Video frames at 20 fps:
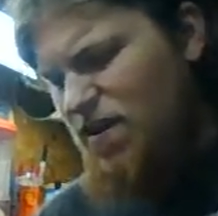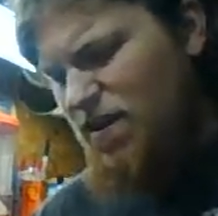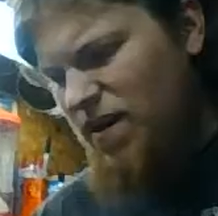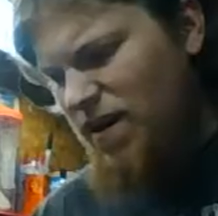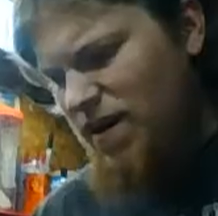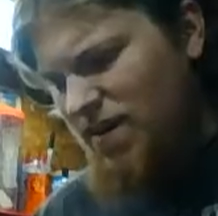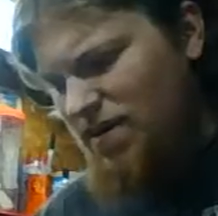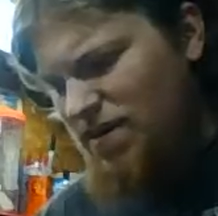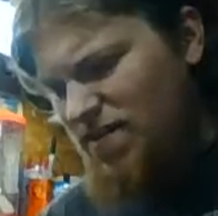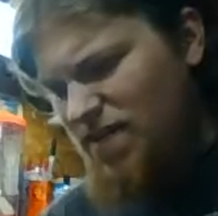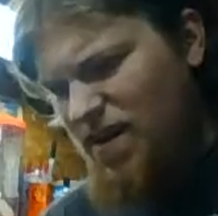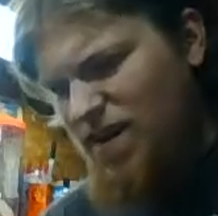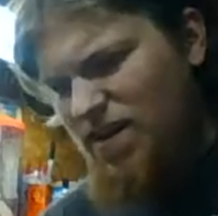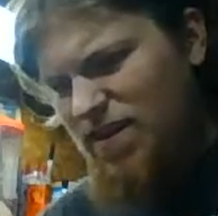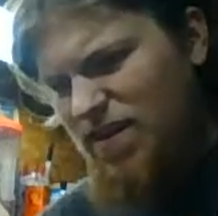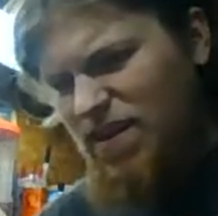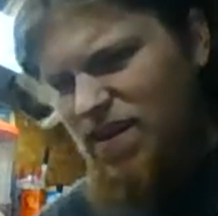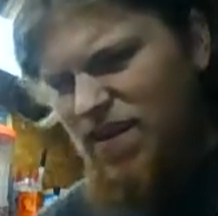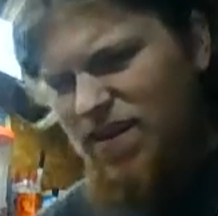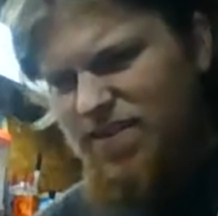I guess
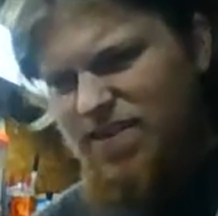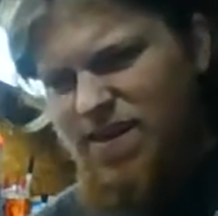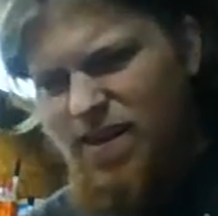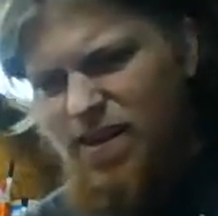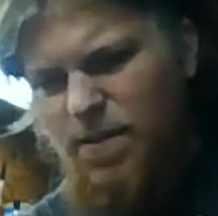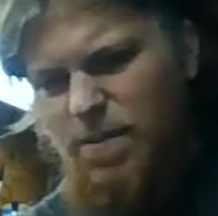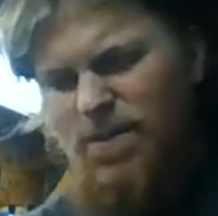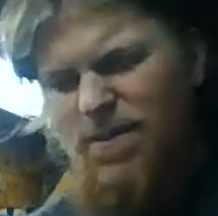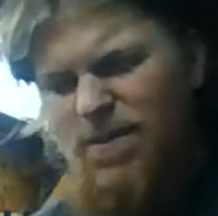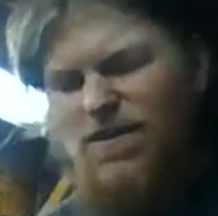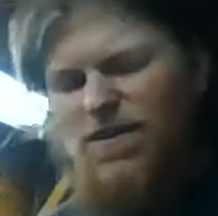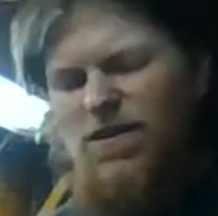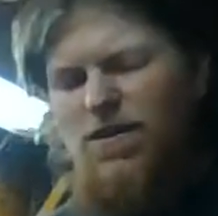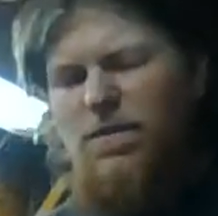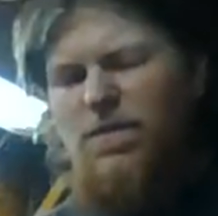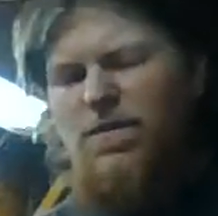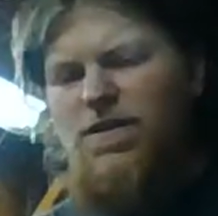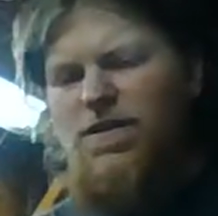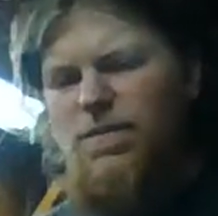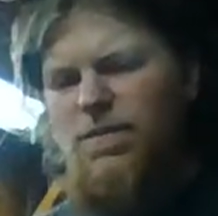that could be a
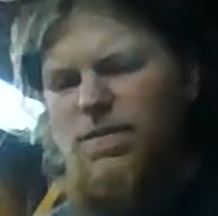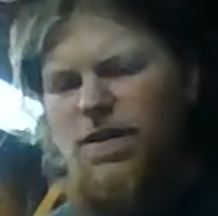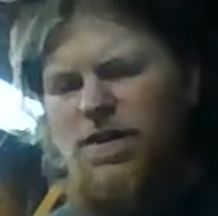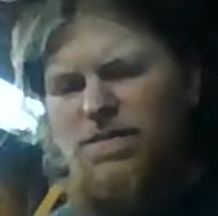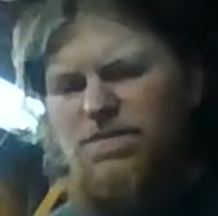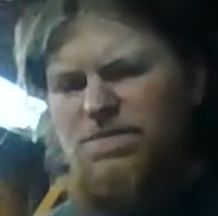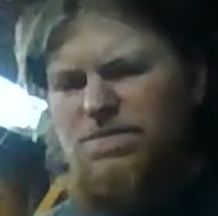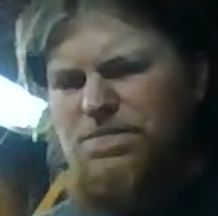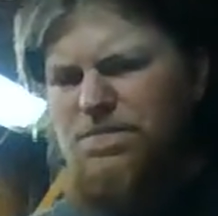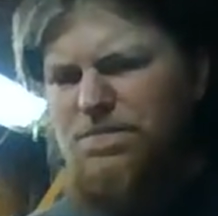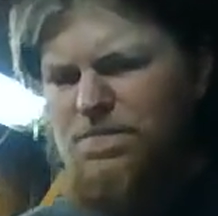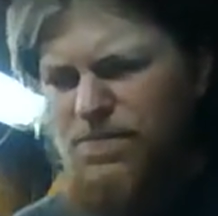determiner, but